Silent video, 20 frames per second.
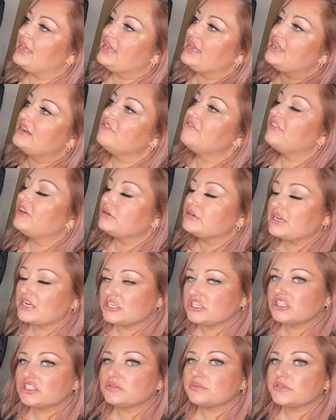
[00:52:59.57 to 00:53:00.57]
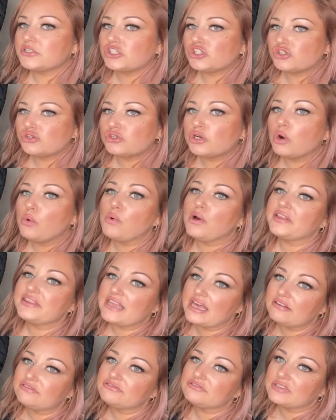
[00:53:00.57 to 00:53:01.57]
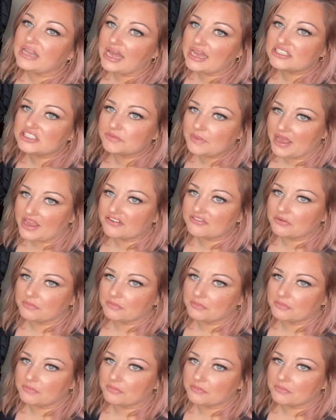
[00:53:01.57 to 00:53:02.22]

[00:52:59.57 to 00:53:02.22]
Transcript: foundations because you don't want that flashback